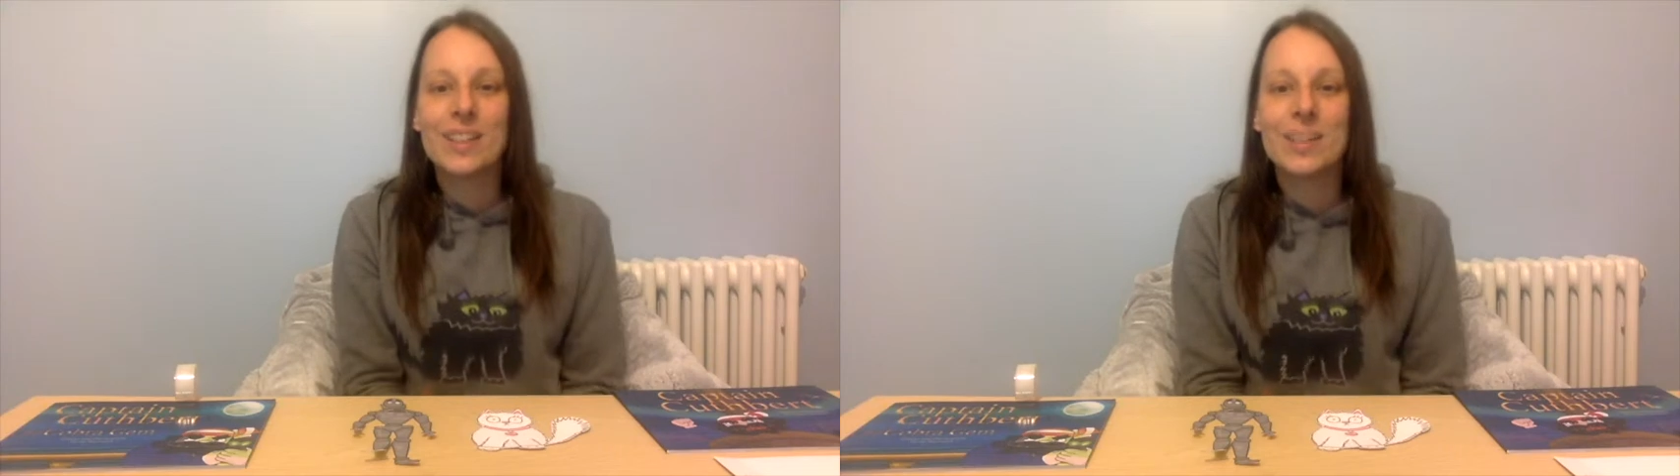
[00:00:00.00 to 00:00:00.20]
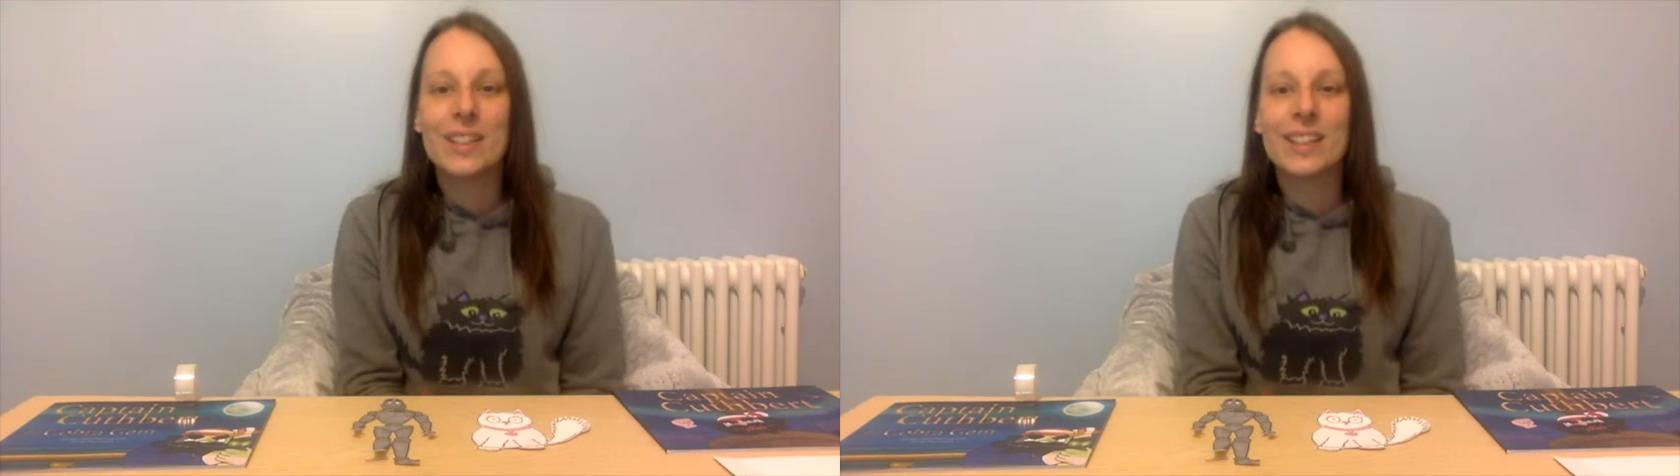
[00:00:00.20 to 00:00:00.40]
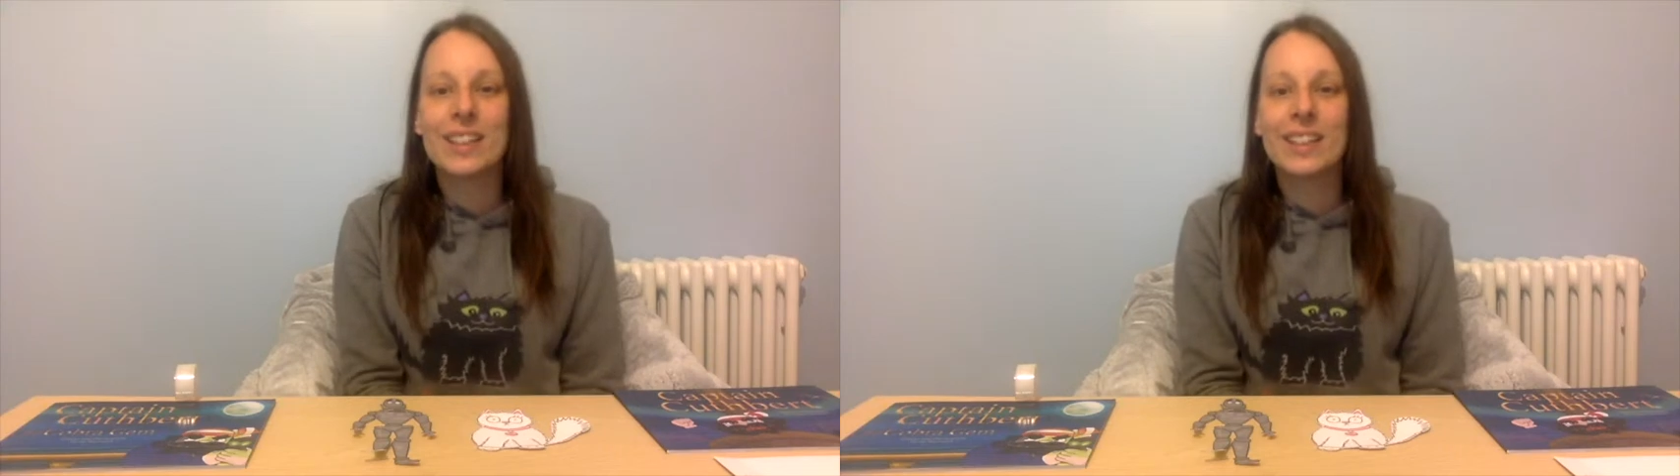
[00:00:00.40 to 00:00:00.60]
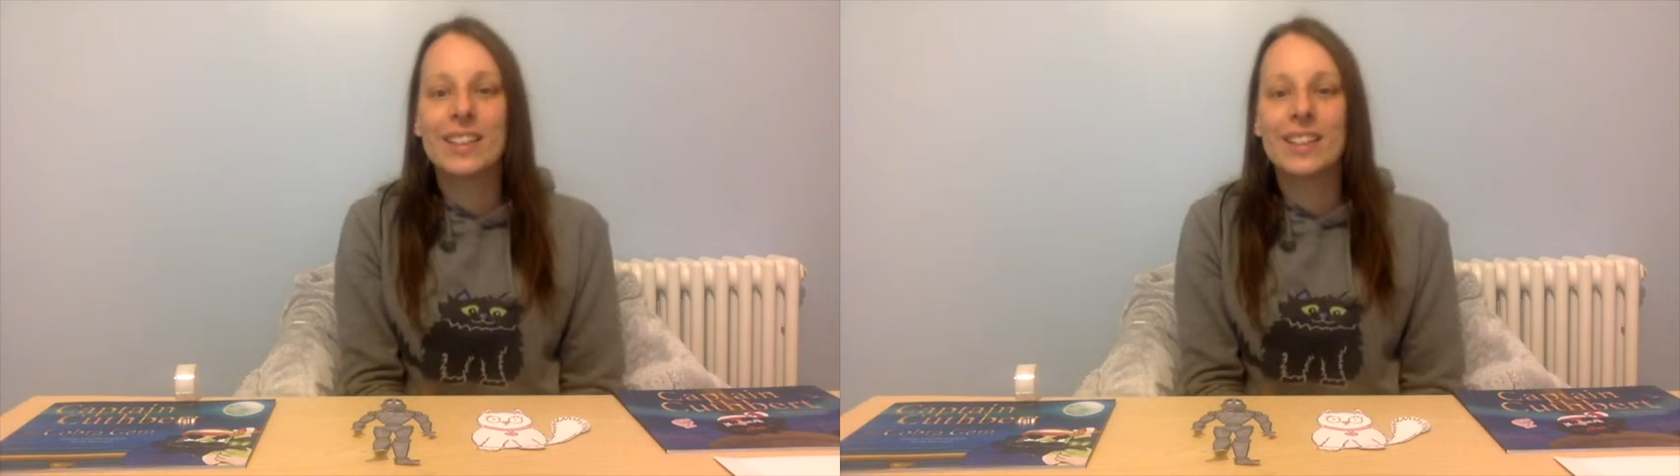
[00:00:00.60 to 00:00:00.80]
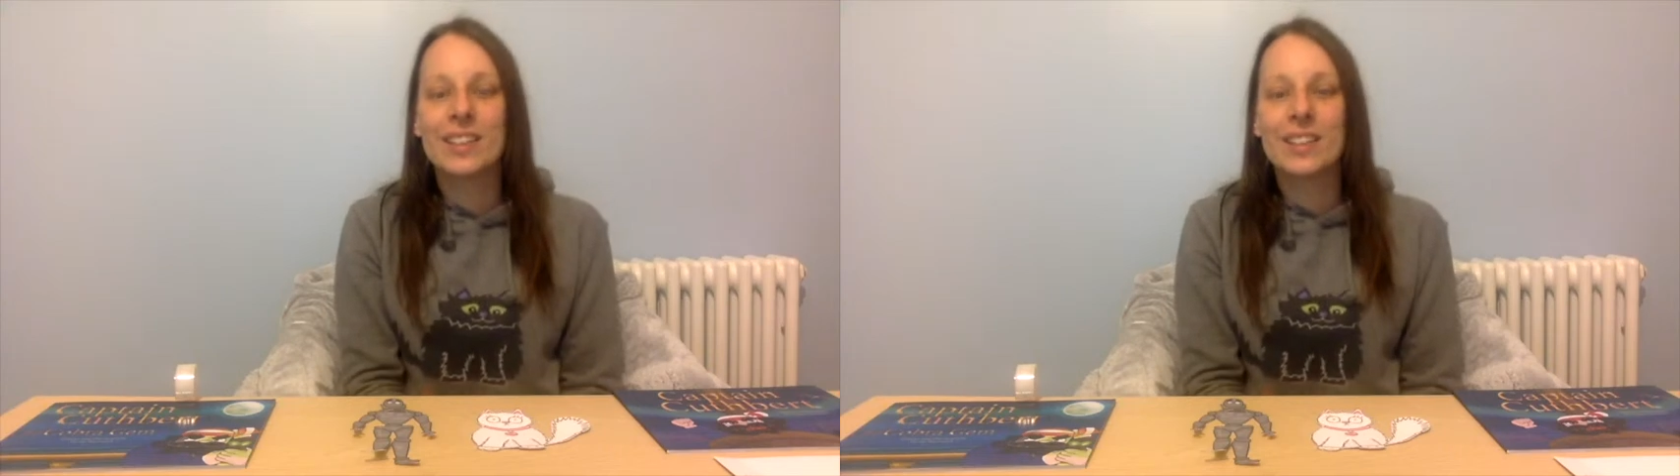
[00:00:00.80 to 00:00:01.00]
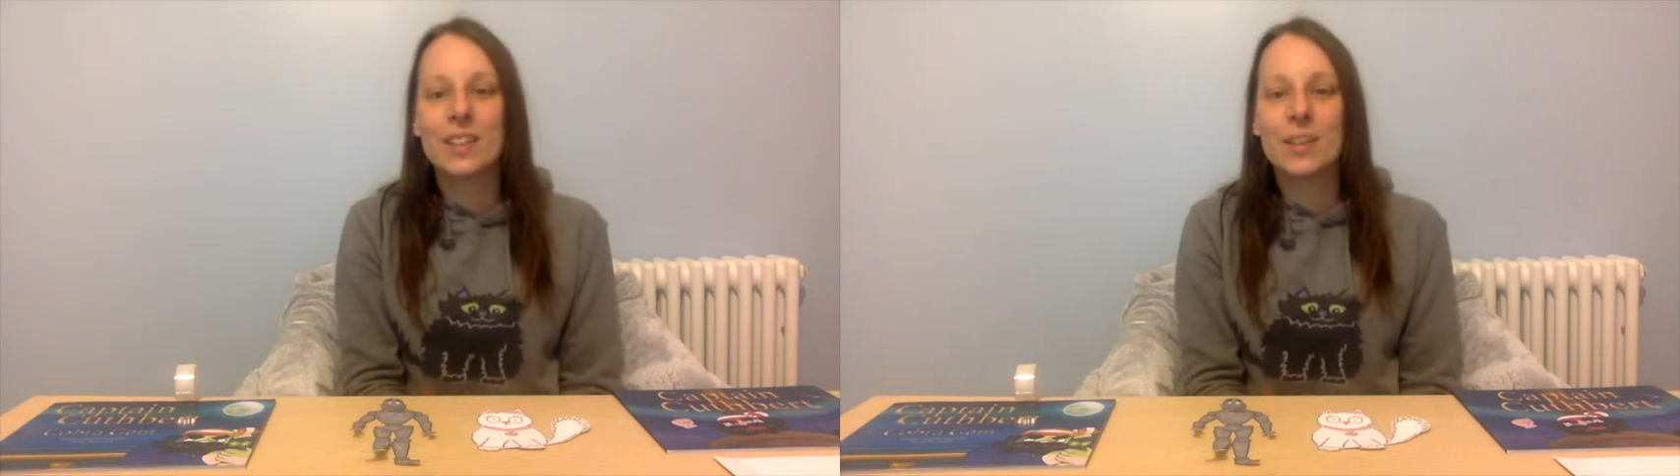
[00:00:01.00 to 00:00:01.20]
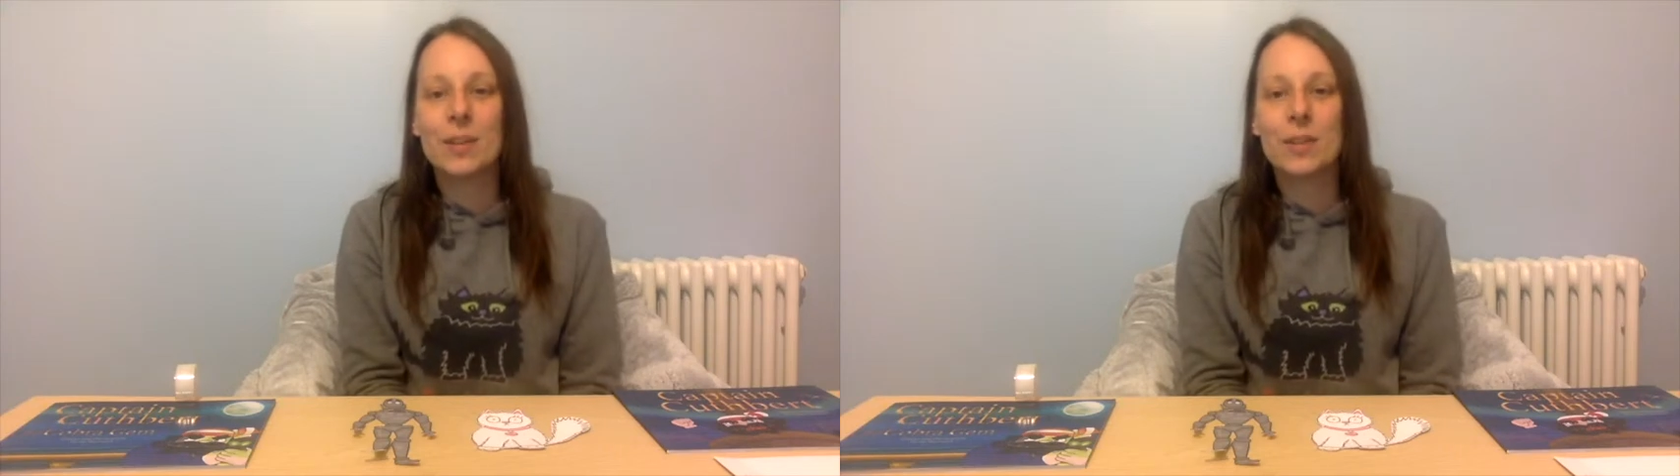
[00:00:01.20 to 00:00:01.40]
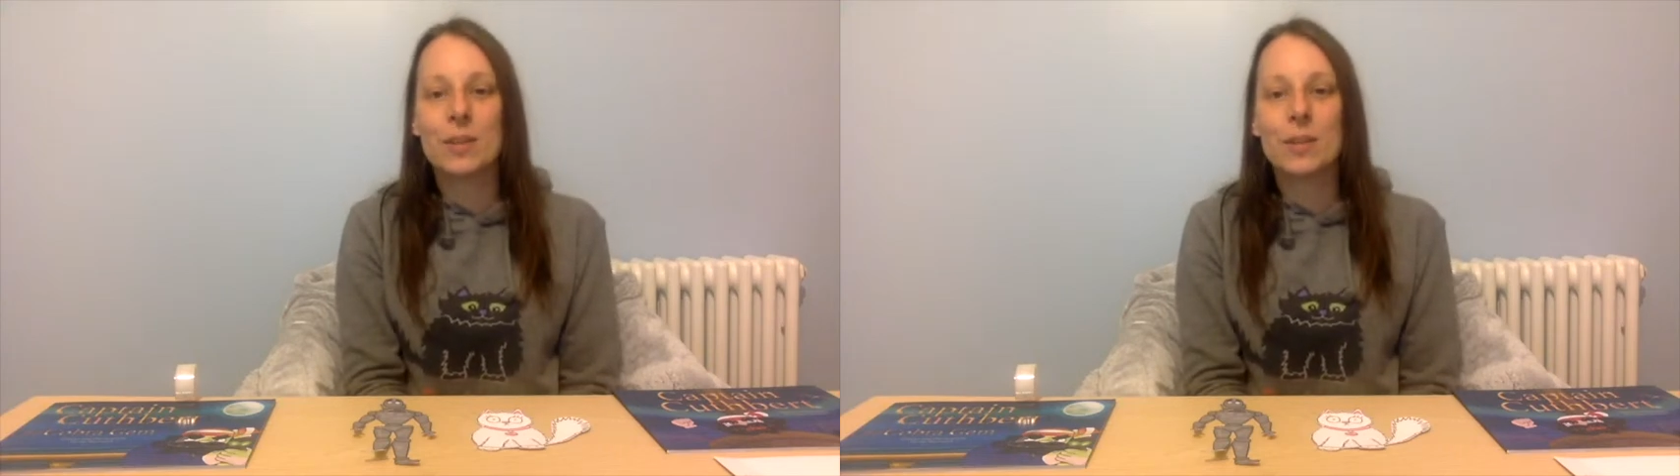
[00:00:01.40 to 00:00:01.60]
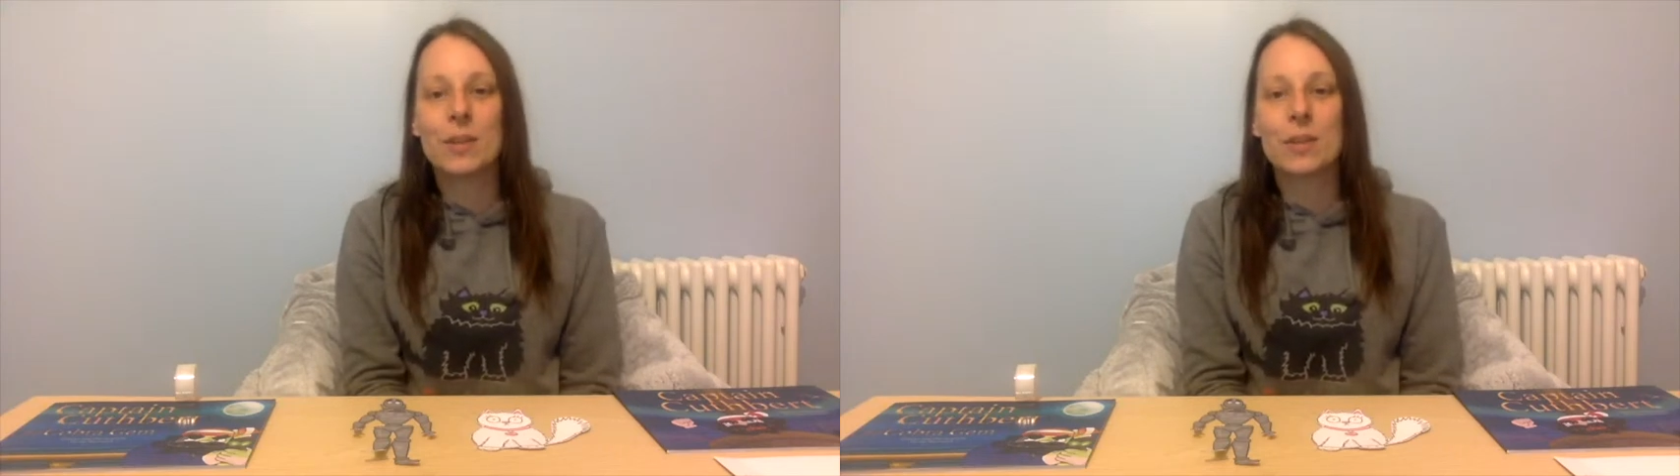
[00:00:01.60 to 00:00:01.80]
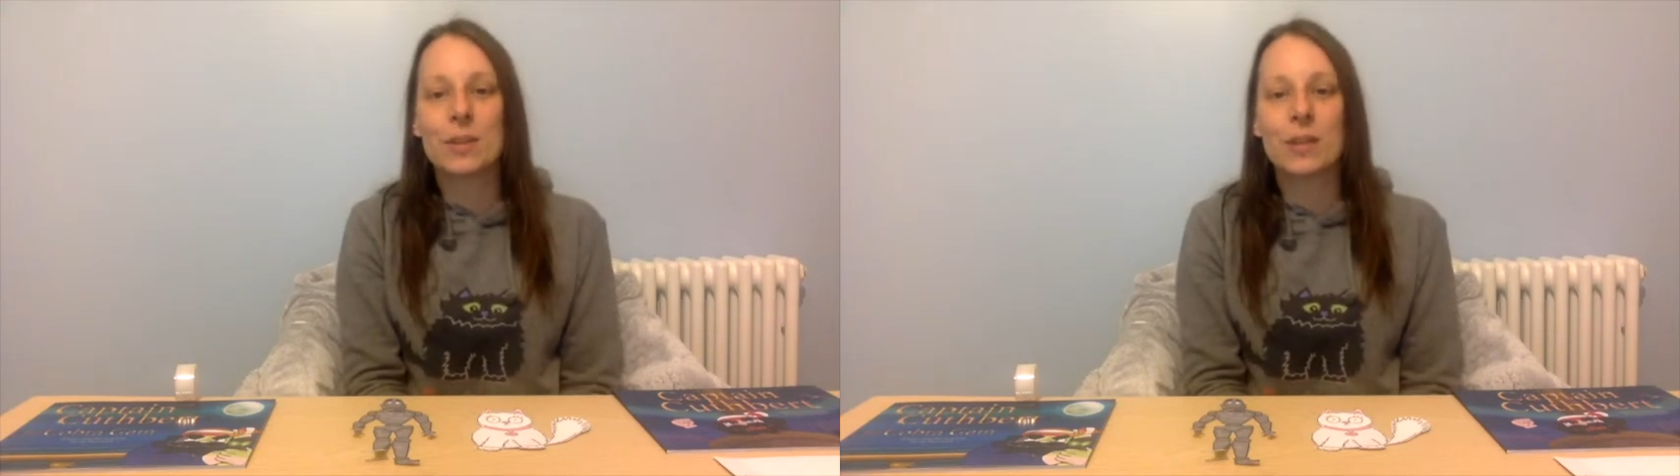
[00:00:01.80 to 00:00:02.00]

I'm Nicola. Today we're going to make some